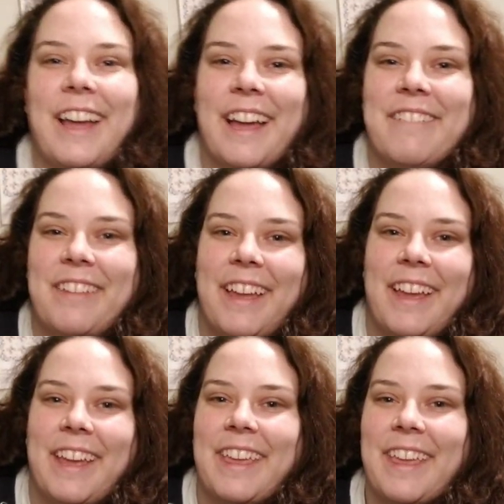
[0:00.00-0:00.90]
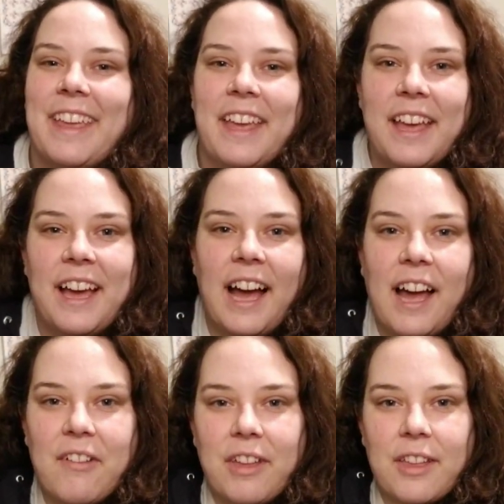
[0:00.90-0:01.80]
I have like, I
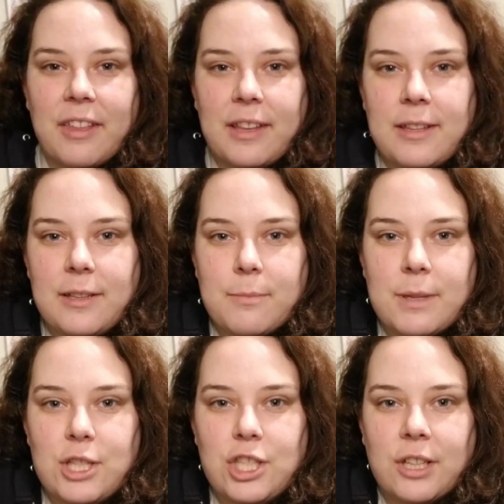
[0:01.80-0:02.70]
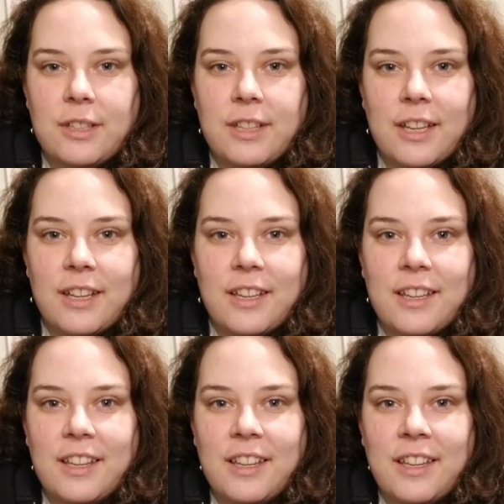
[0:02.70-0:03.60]
have like, like these magenta
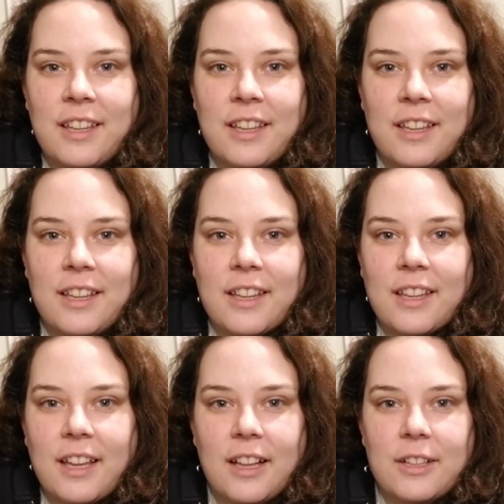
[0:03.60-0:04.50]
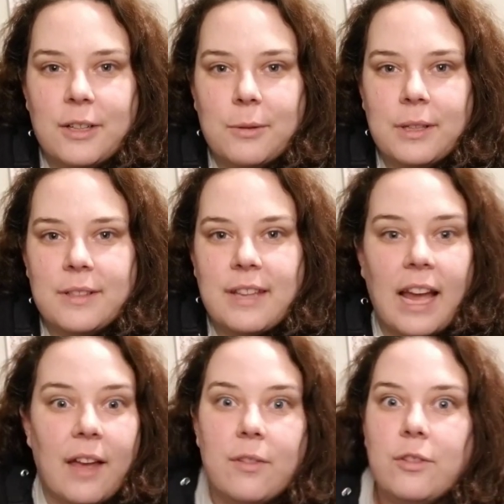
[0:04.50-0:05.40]
colored ones.
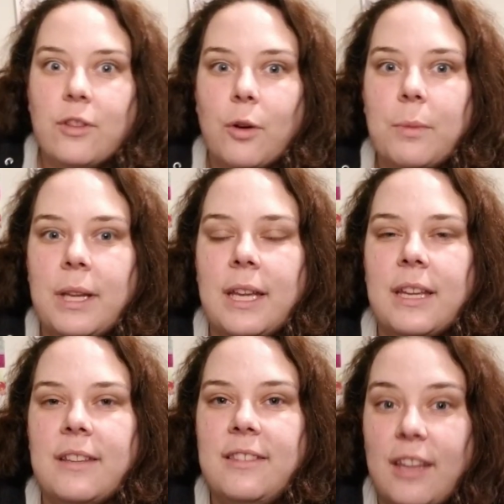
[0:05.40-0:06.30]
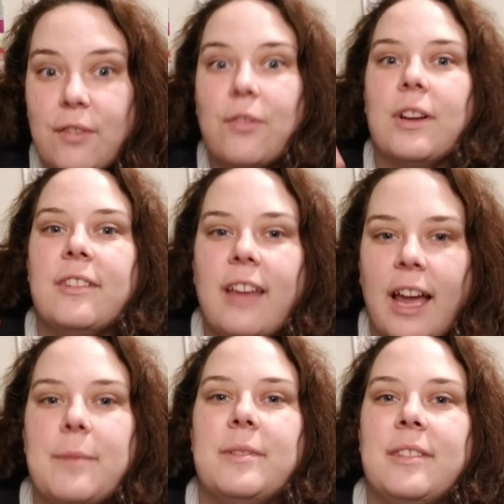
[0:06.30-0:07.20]
I have so many different
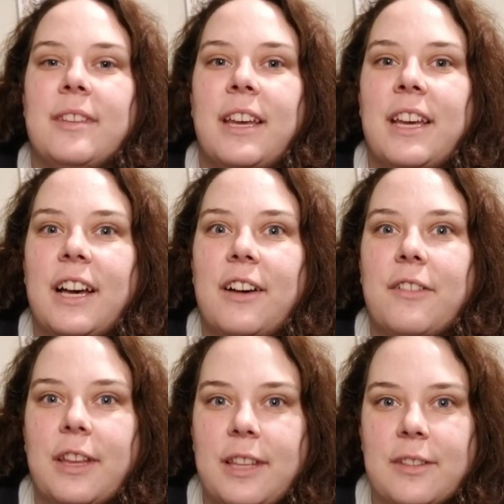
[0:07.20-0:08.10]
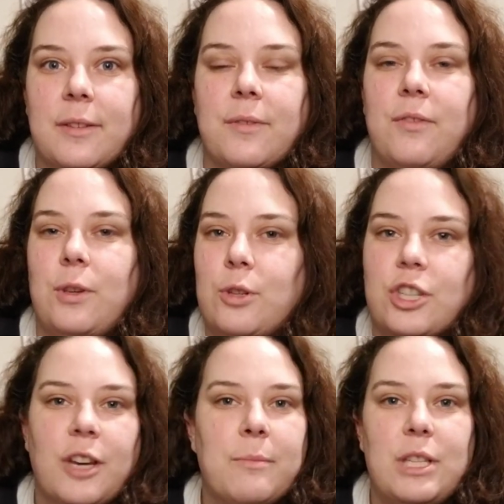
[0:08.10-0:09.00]
types of like these
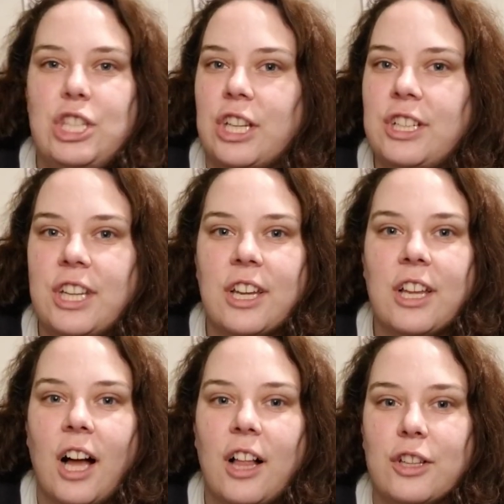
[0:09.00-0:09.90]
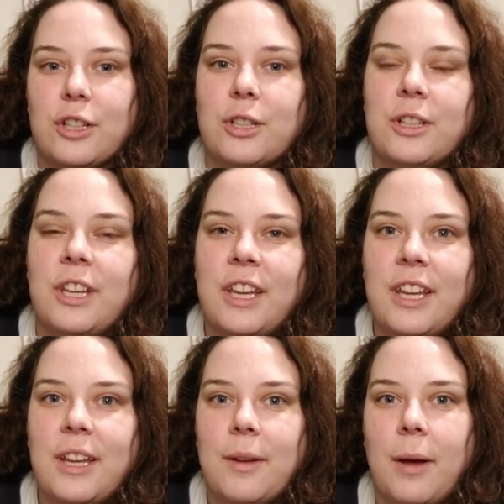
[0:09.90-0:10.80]
fuchsia magenta colored
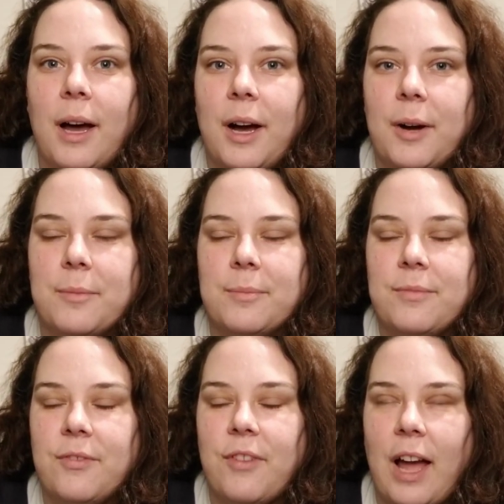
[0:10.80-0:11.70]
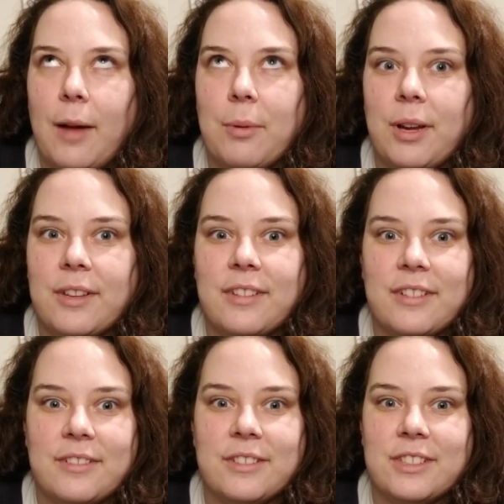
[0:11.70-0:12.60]
um, fabrics and
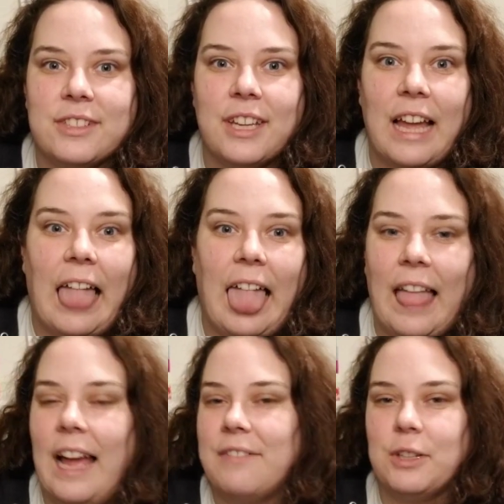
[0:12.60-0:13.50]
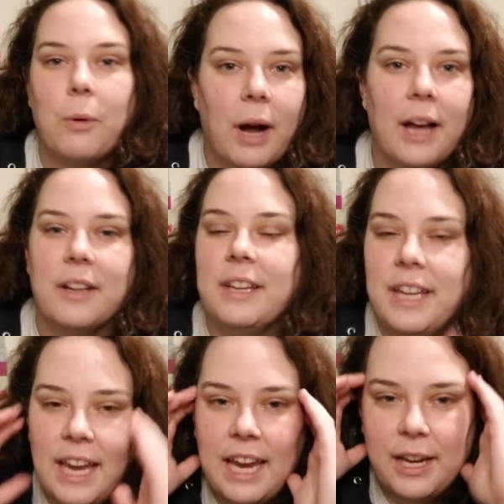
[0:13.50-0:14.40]
I was just like oh, after a while
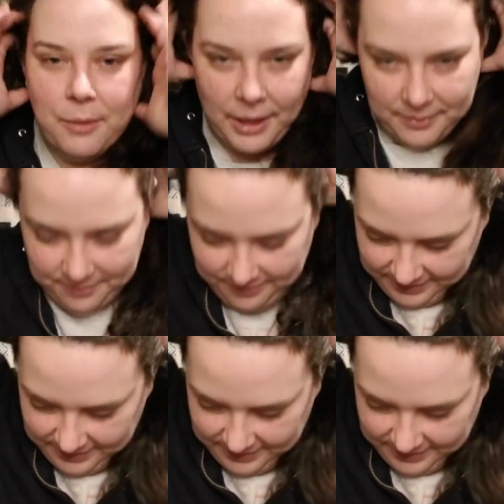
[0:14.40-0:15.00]
anyway